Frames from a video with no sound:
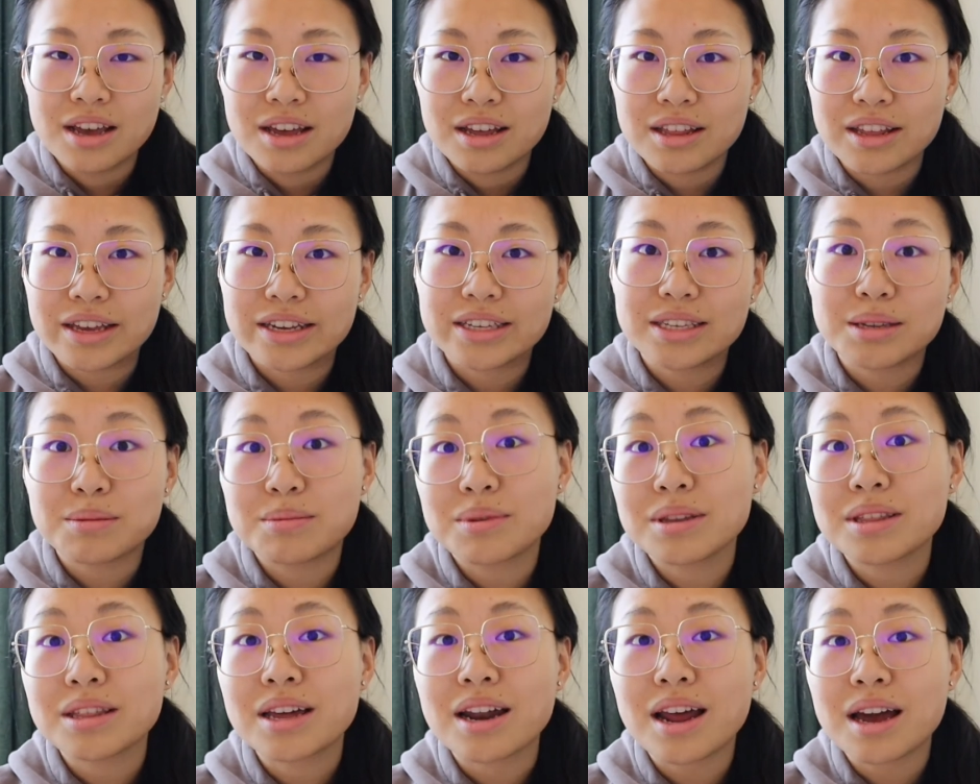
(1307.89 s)
like
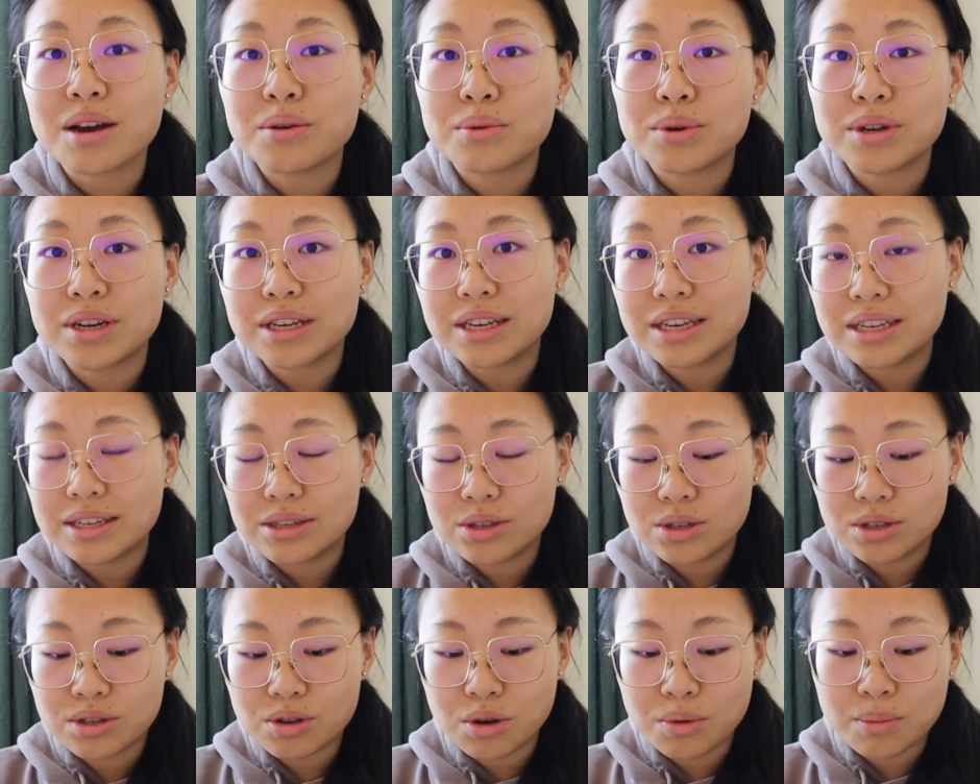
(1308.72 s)
something that I would eat
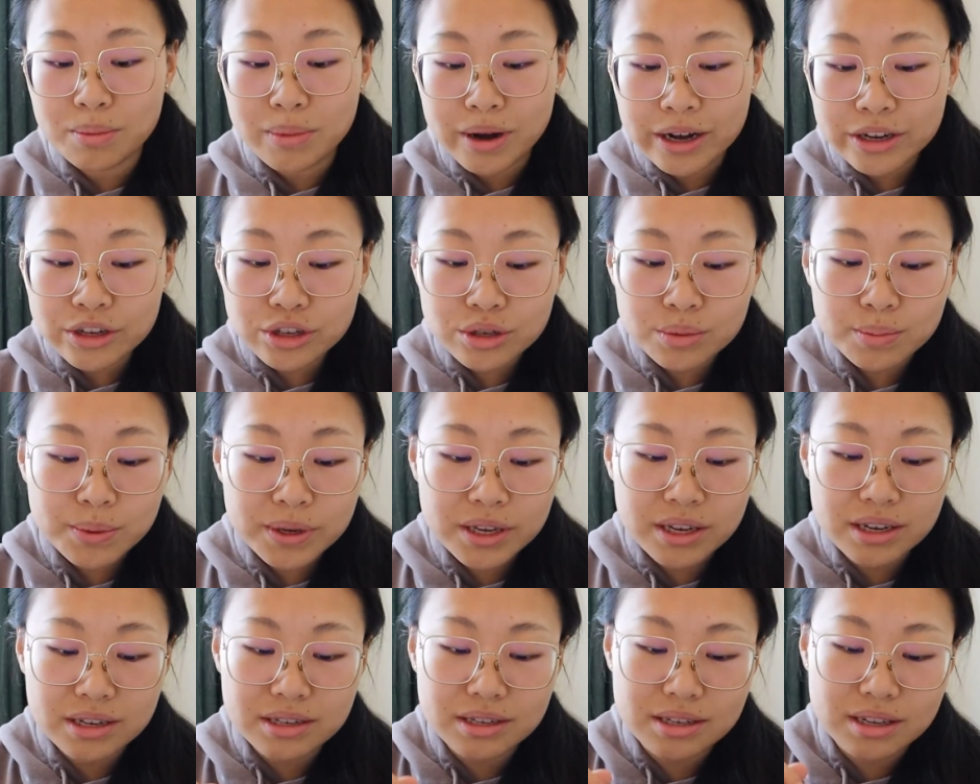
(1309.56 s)
so much,
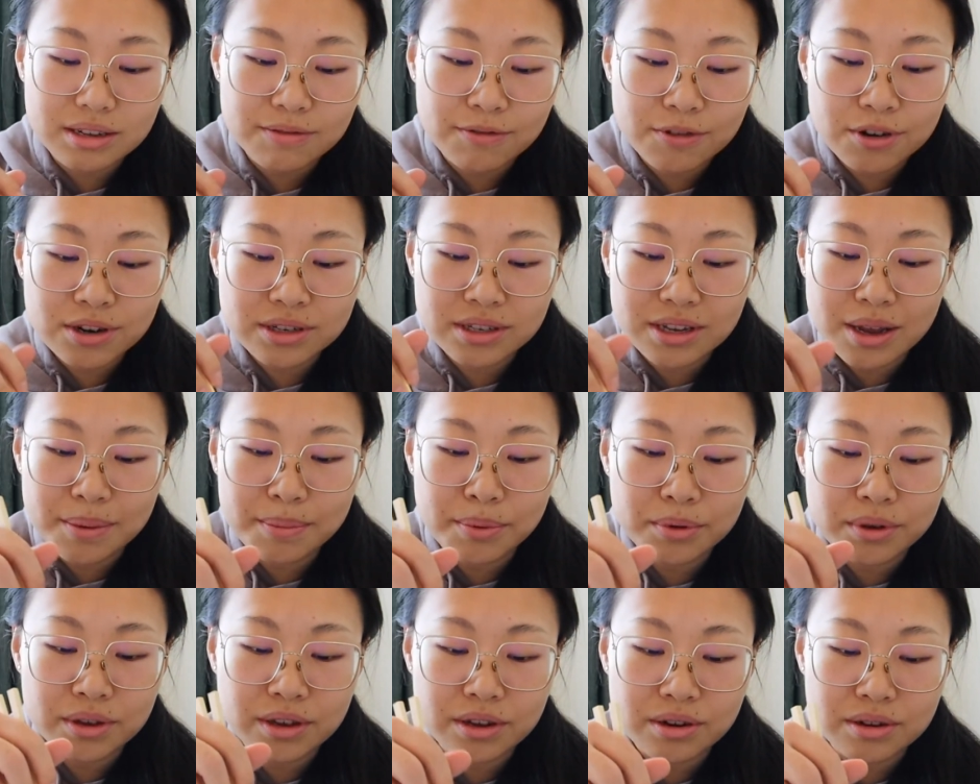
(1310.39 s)
because for
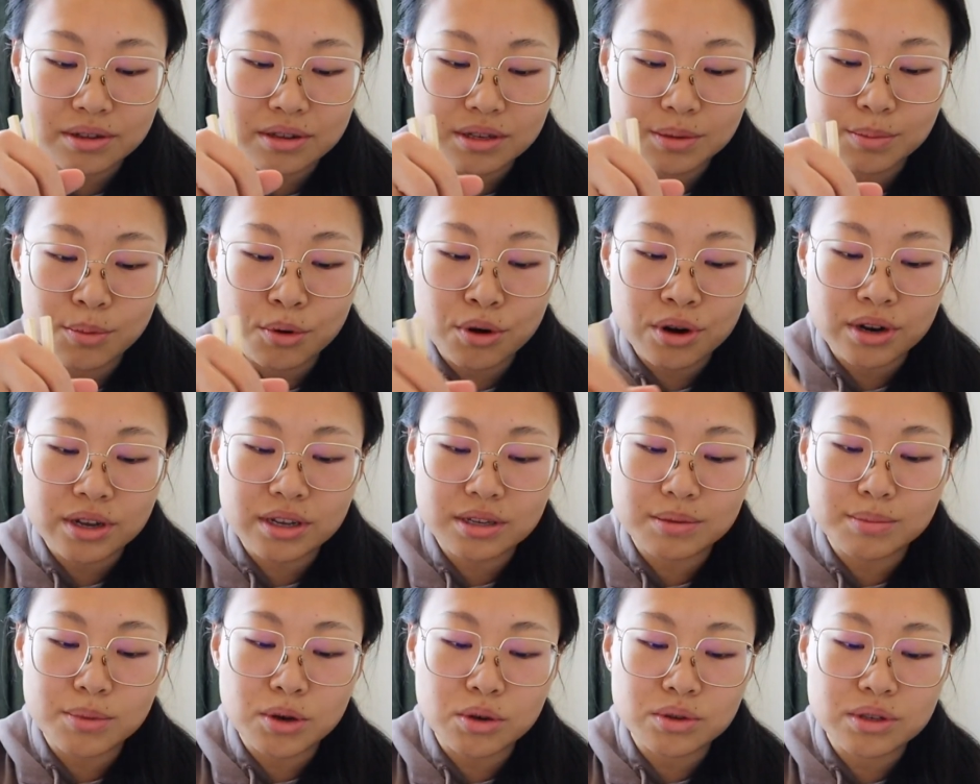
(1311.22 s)
example here this pork
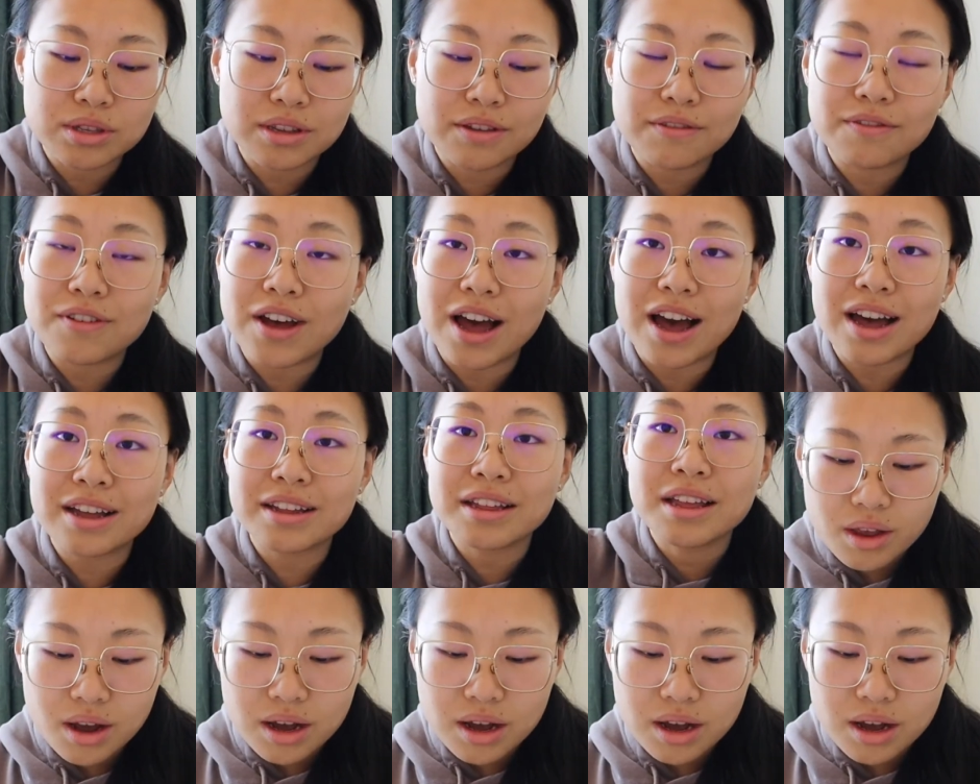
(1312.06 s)
is mostly fat.